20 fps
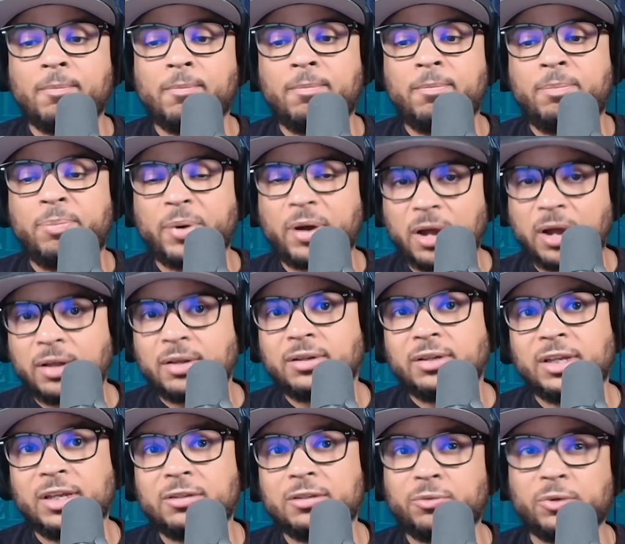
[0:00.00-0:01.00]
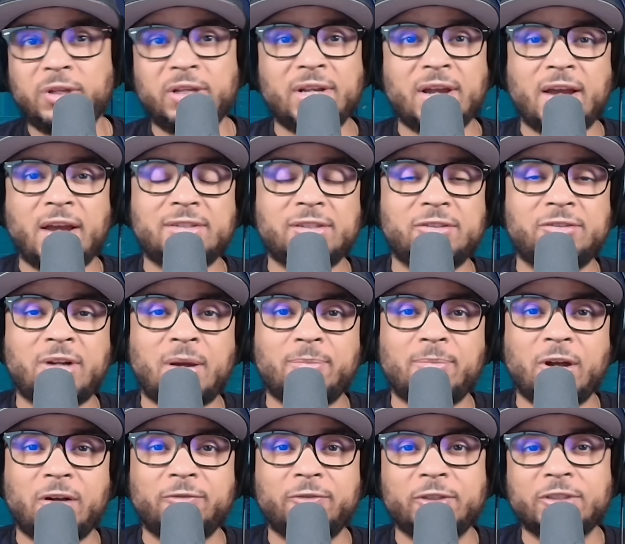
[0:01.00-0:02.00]
But he's really nice in drop
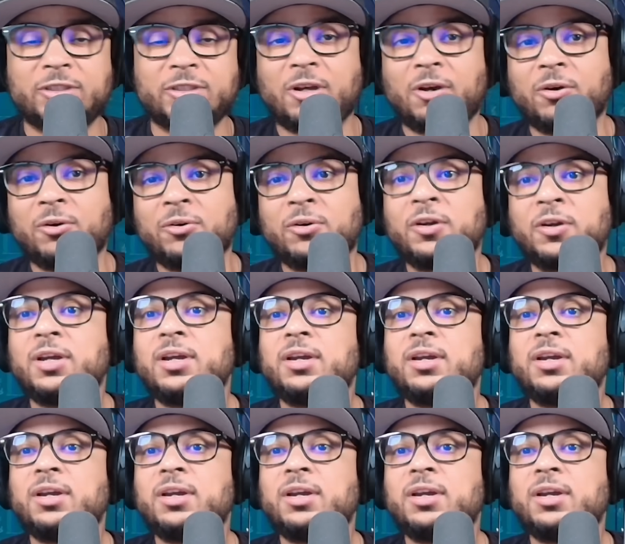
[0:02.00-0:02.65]
coverage, so